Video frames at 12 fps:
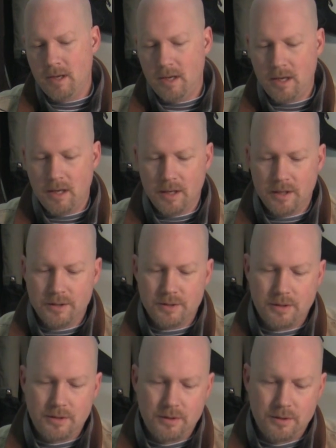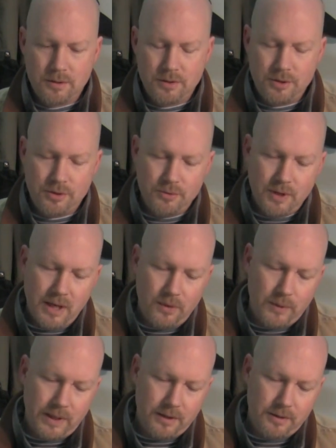and 2
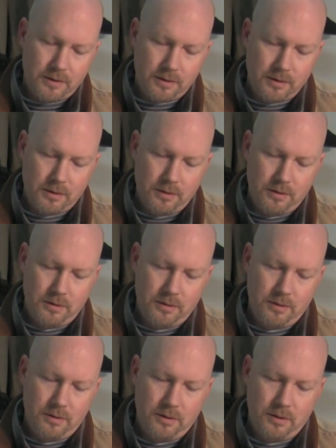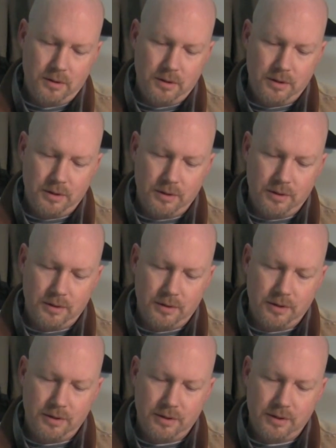egg weights,
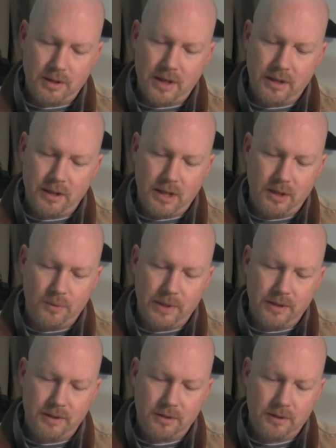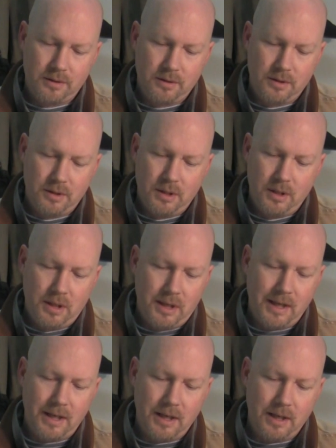the sliding egg weights.
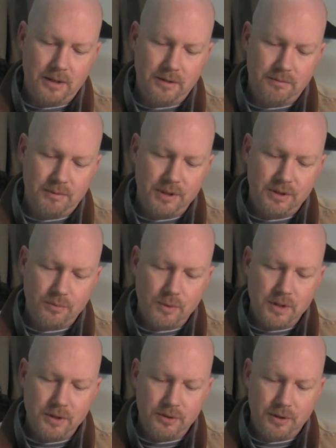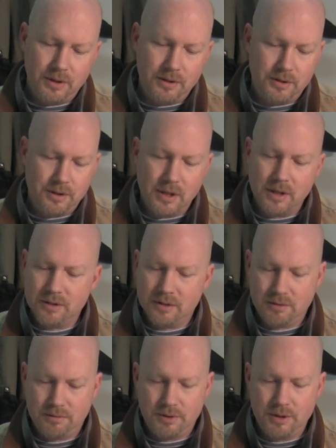And this one you can
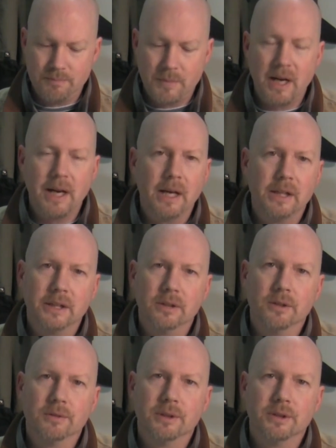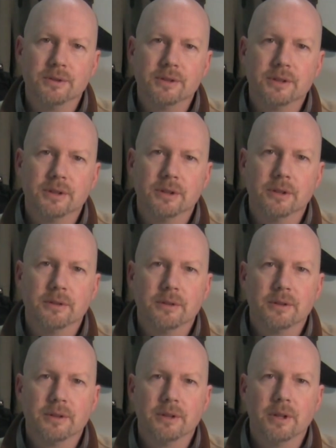adjust just by adding or reducing your
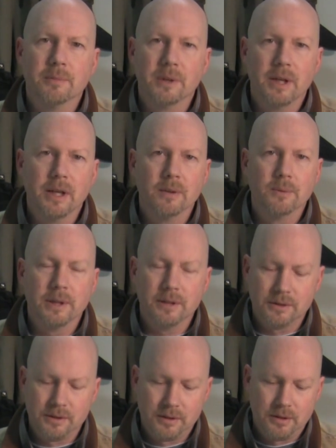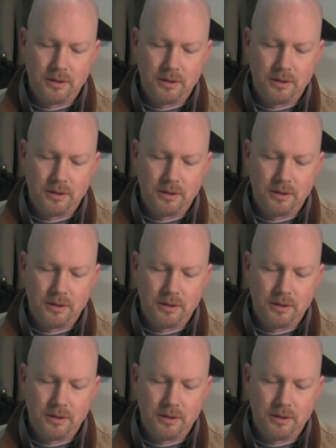number of egg weights.